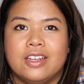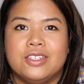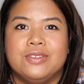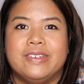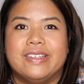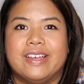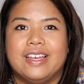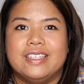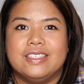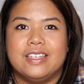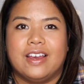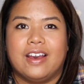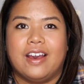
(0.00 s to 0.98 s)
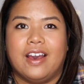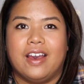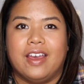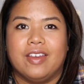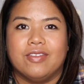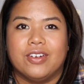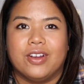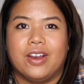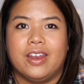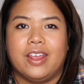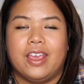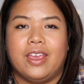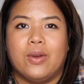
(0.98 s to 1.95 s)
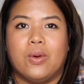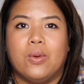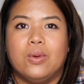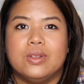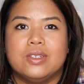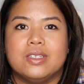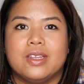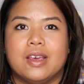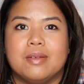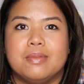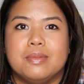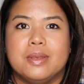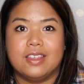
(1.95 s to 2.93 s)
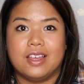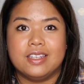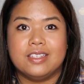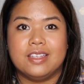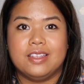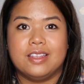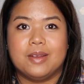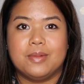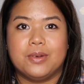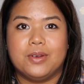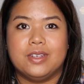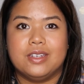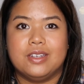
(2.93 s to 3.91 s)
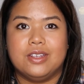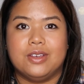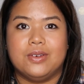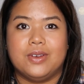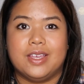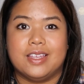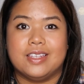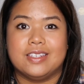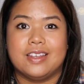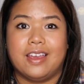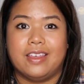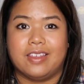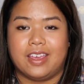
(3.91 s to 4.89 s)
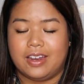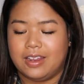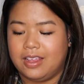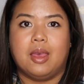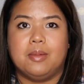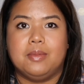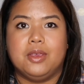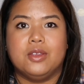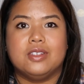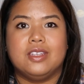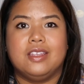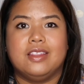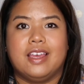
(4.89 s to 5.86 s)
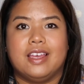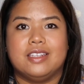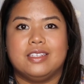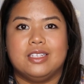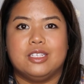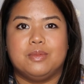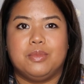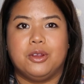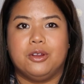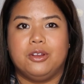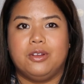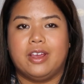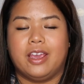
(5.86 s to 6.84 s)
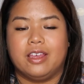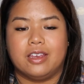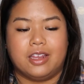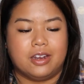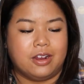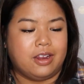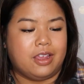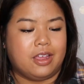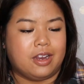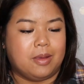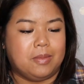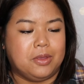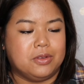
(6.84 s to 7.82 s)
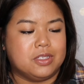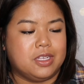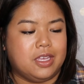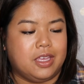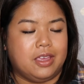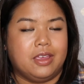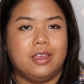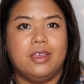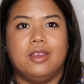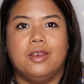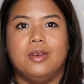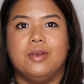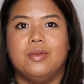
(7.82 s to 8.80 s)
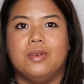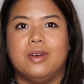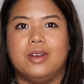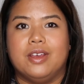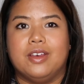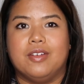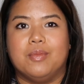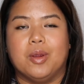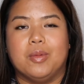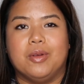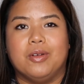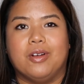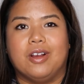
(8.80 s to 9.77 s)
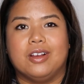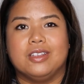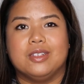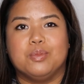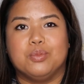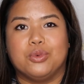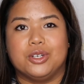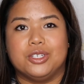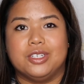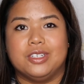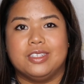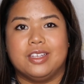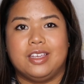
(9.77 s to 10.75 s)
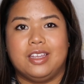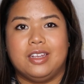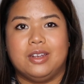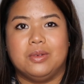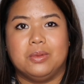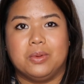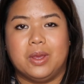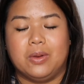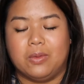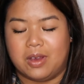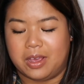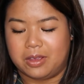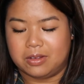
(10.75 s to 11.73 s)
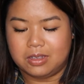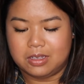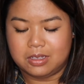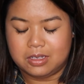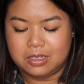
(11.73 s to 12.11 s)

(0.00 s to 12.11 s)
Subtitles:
I just realized I forgot a whole step. The last thing that I'm going to do is highlight. I'm using the Essence Pure Nude Highlighter, and I'm using one of Bretman Rock's brushes that he did with Wet n Wild.